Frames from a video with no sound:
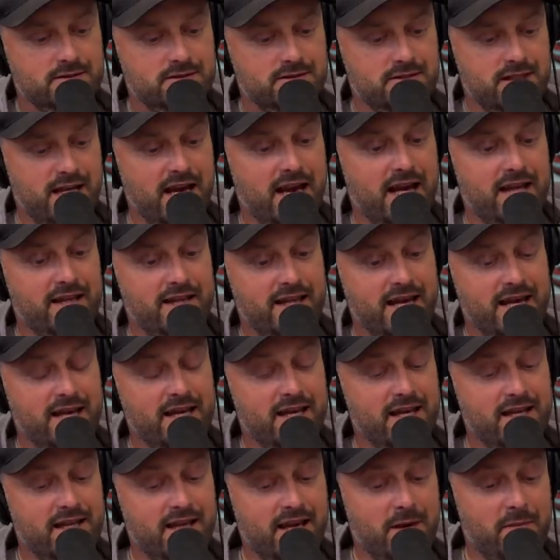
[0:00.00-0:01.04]
yeah,
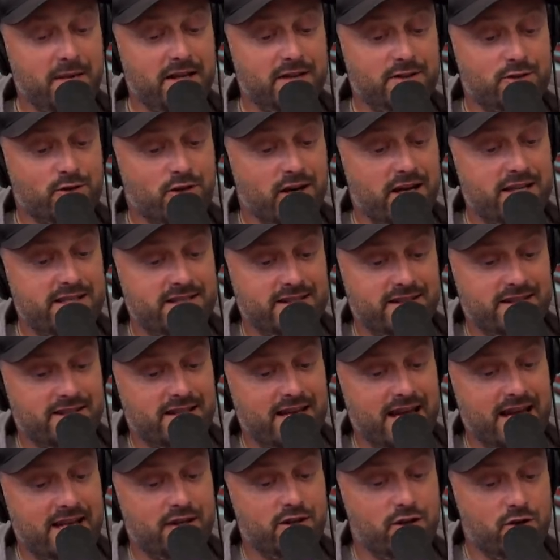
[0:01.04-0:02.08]
it's crazy.
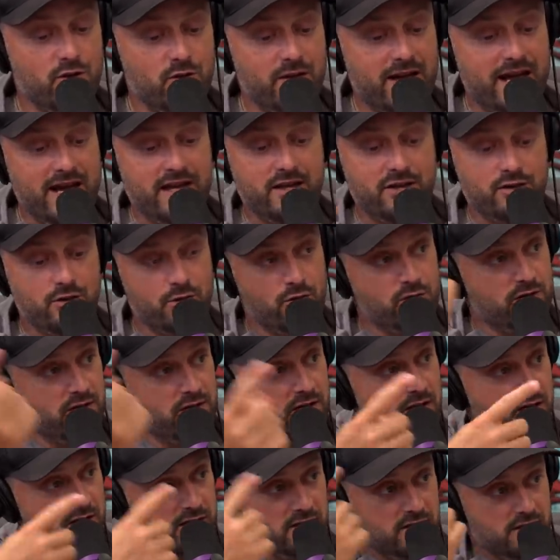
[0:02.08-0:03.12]
They had
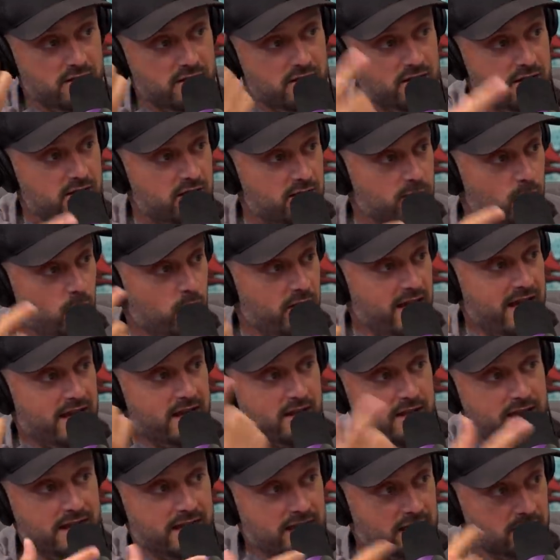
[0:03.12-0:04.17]
to
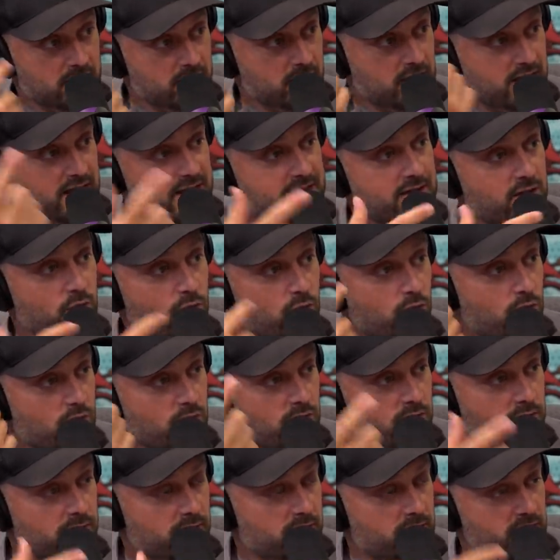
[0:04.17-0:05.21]
let
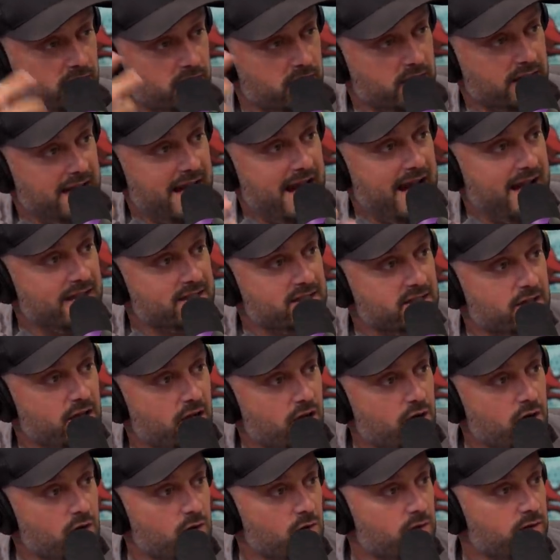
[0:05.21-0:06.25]
the gas
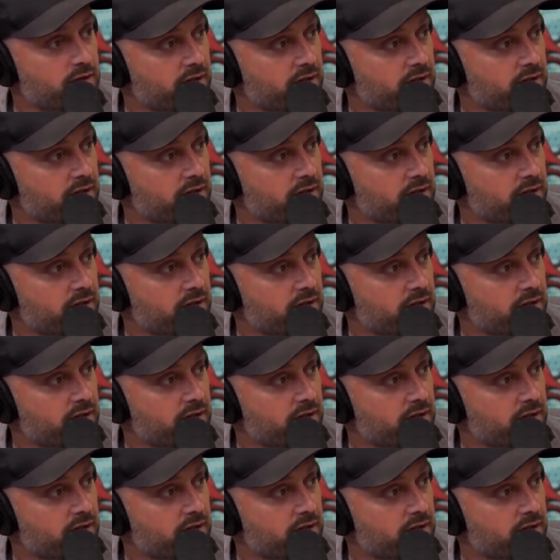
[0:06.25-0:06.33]
go